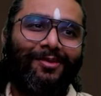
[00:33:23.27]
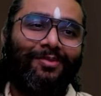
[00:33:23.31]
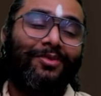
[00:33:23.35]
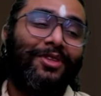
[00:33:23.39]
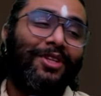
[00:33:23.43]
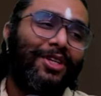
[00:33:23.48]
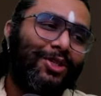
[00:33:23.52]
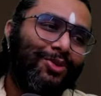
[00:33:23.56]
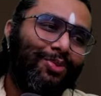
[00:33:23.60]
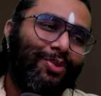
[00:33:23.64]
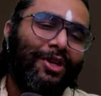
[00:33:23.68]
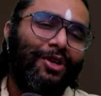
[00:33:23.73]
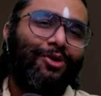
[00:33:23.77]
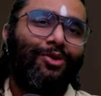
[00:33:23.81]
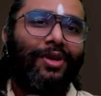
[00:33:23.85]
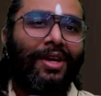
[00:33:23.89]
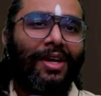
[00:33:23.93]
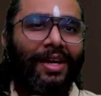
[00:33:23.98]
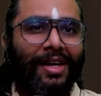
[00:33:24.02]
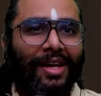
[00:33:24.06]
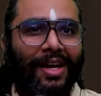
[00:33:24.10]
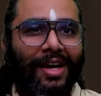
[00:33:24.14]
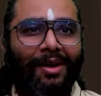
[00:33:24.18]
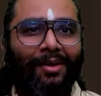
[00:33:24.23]
This one you
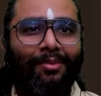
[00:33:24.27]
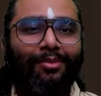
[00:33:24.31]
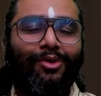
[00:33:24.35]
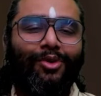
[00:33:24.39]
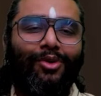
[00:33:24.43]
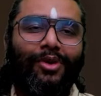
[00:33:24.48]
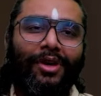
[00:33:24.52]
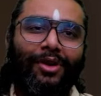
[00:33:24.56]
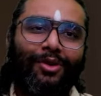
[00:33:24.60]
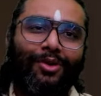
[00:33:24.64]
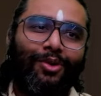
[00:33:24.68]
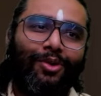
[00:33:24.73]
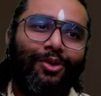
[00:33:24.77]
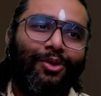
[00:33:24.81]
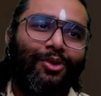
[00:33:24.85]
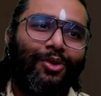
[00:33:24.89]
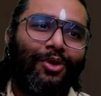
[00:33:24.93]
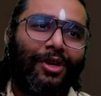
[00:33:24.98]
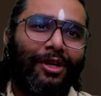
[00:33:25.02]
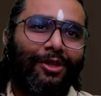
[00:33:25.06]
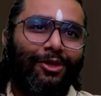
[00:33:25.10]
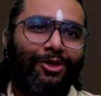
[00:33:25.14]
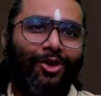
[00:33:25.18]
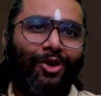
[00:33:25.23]
can come, you can go, you
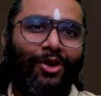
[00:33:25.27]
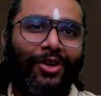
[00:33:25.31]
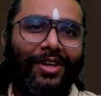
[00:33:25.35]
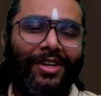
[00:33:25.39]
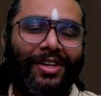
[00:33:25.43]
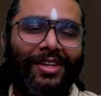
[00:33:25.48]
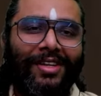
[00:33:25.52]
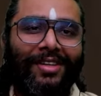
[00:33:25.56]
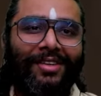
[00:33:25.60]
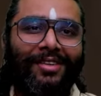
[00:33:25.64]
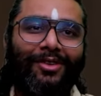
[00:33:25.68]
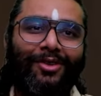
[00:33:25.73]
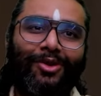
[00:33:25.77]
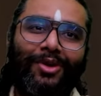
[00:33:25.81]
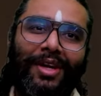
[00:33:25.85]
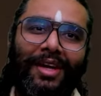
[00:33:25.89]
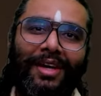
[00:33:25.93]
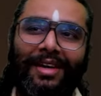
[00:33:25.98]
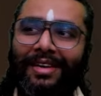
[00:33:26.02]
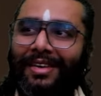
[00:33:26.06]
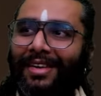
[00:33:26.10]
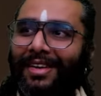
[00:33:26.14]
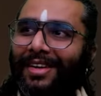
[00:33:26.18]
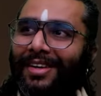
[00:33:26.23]
can join in, you
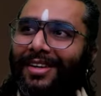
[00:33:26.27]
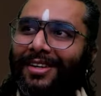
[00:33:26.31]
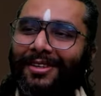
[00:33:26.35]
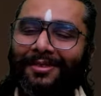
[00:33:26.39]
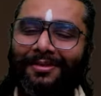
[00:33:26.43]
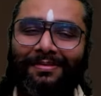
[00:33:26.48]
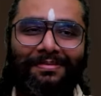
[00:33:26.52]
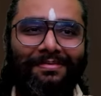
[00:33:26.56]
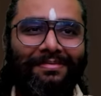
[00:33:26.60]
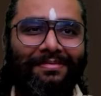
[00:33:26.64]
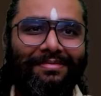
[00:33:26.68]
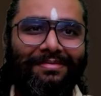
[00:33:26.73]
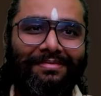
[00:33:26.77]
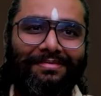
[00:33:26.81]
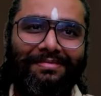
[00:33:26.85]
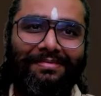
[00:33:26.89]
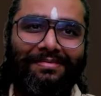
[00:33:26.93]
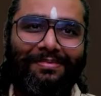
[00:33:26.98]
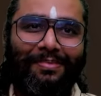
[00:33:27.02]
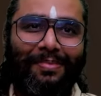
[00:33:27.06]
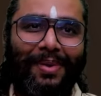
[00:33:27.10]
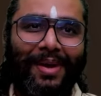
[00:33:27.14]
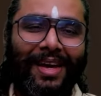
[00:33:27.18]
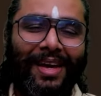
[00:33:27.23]
can
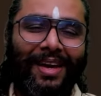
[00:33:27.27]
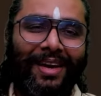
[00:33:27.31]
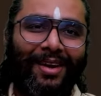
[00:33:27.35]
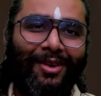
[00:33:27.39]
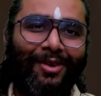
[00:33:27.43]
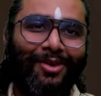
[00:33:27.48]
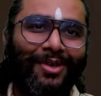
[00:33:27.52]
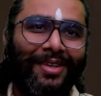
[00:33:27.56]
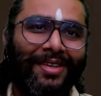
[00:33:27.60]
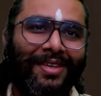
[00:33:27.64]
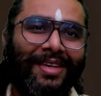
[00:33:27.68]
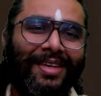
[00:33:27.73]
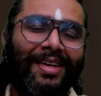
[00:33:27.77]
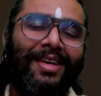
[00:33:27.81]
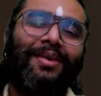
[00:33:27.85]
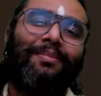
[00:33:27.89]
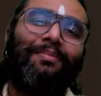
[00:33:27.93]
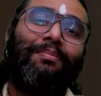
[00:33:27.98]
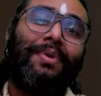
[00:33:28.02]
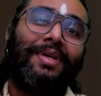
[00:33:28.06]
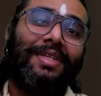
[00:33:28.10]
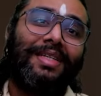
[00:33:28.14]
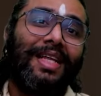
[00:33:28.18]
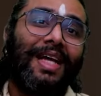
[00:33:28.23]
play around,
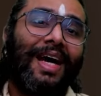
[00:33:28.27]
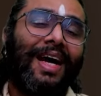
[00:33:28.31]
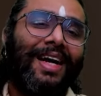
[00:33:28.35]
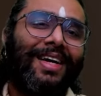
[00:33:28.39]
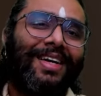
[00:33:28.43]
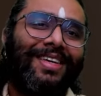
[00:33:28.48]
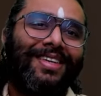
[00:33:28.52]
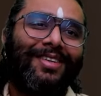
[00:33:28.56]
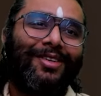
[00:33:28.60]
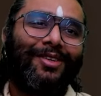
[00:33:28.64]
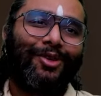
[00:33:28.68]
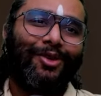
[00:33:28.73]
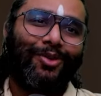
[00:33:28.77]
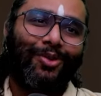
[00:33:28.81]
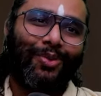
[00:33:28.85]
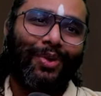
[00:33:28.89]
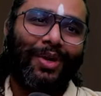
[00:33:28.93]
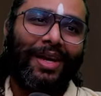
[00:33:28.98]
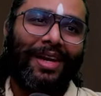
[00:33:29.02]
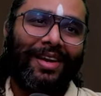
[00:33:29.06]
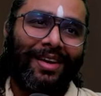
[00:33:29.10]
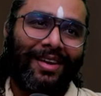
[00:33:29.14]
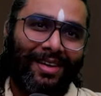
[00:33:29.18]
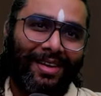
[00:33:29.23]
but that you
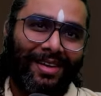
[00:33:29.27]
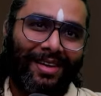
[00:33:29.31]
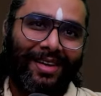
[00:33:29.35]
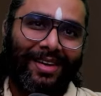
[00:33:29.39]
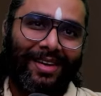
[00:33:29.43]
will